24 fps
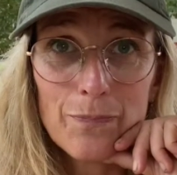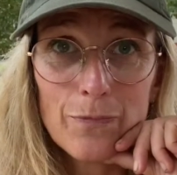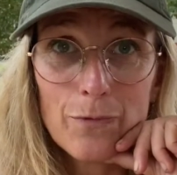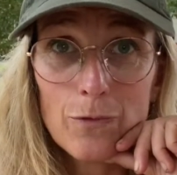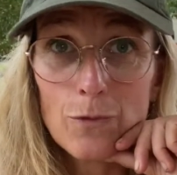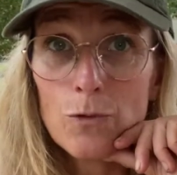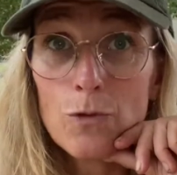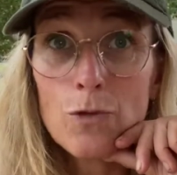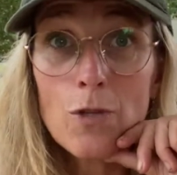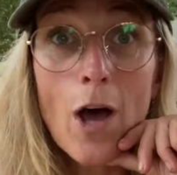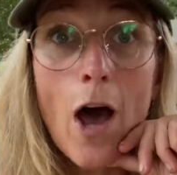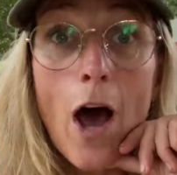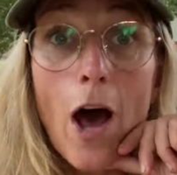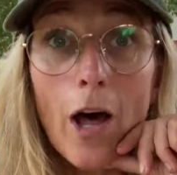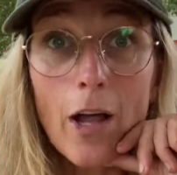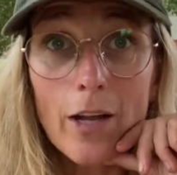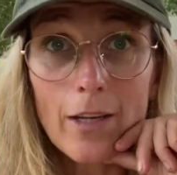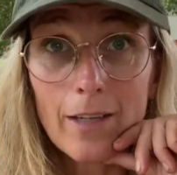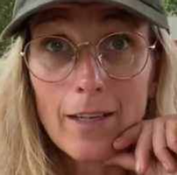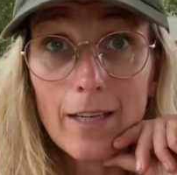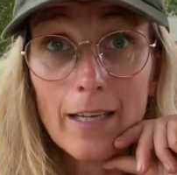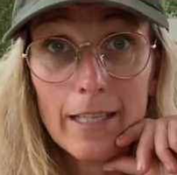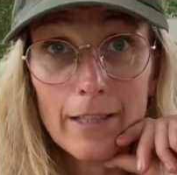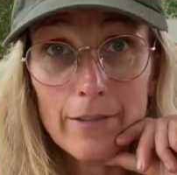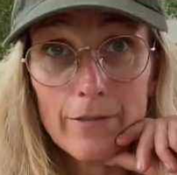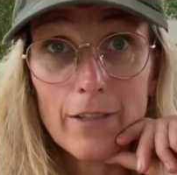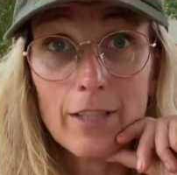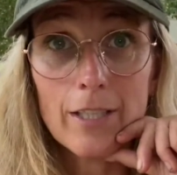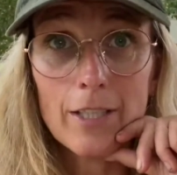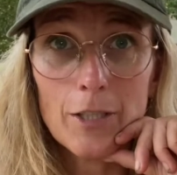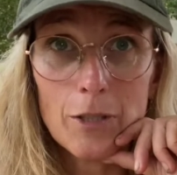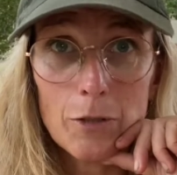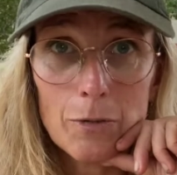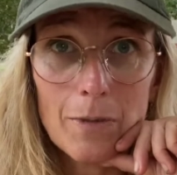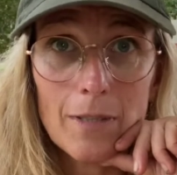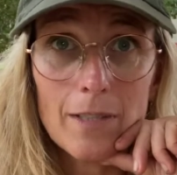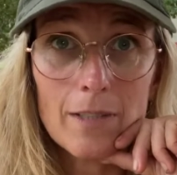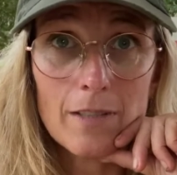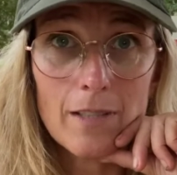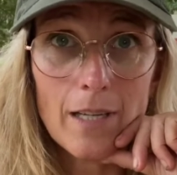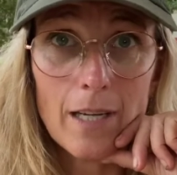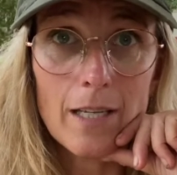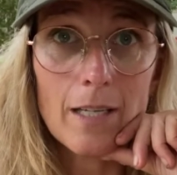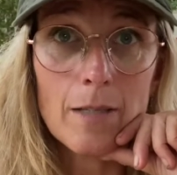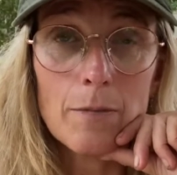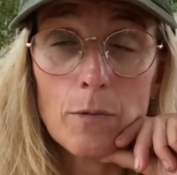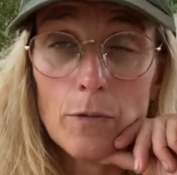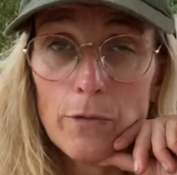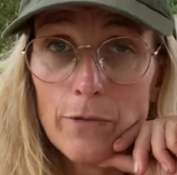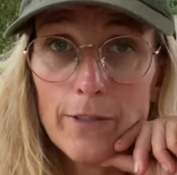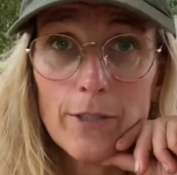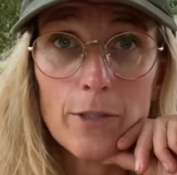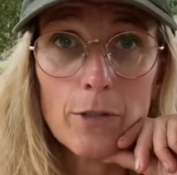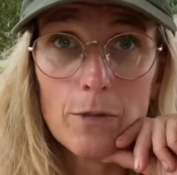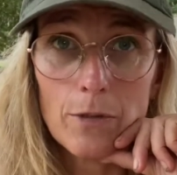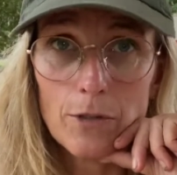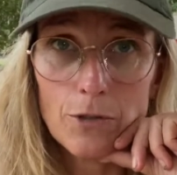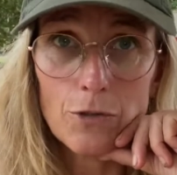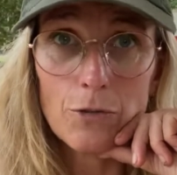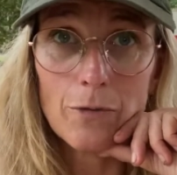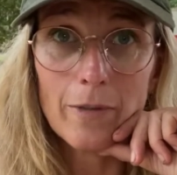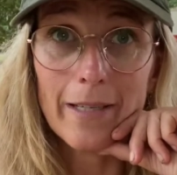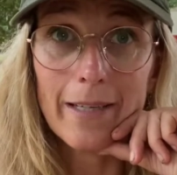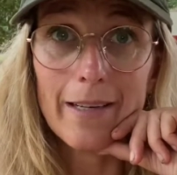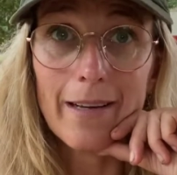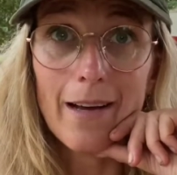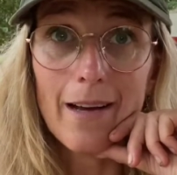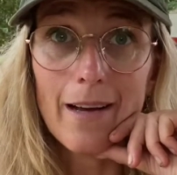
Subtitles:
not leaving the USA and moving to Costa Rica,